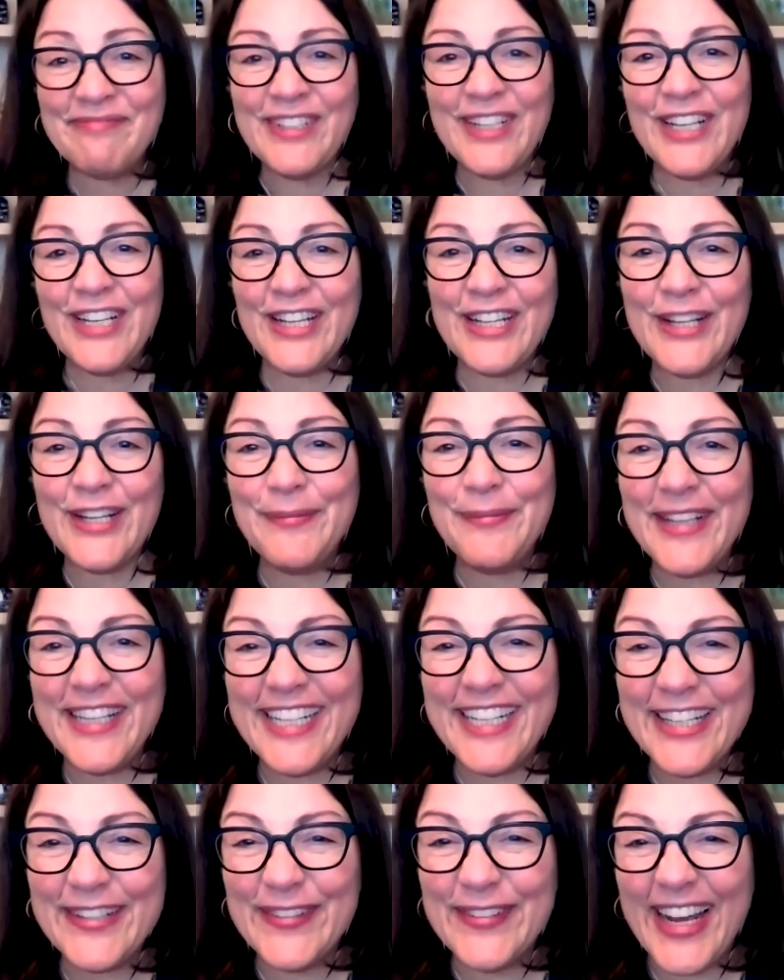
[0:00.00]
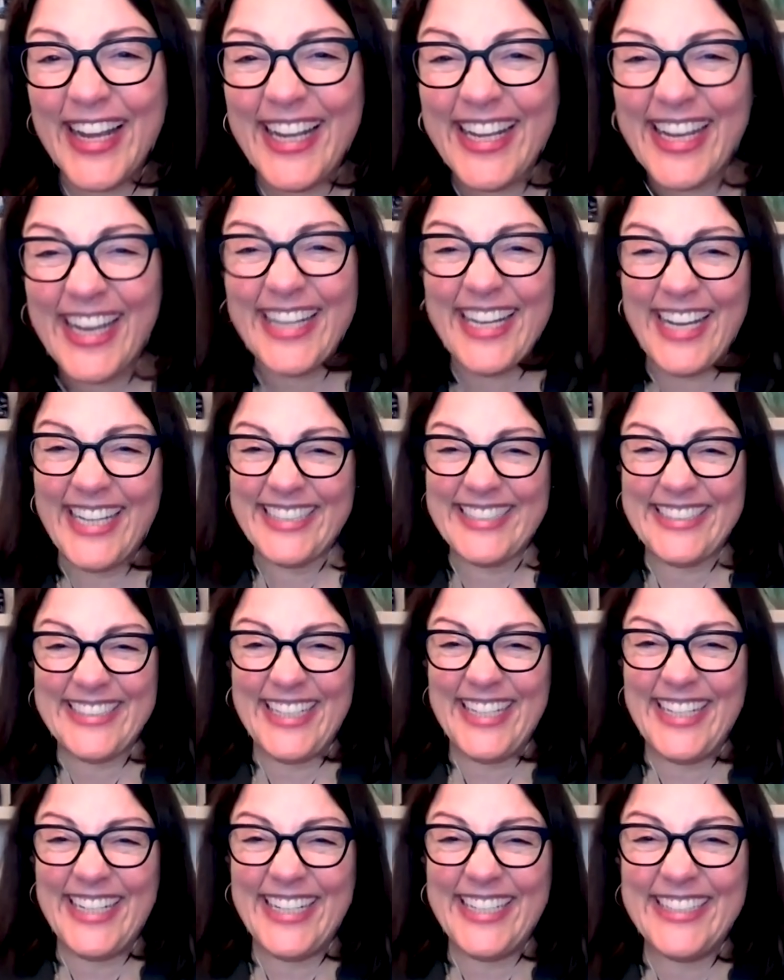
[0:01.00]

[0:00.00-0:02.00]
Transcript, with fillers: It could be anyway, I guess. Uh, okay.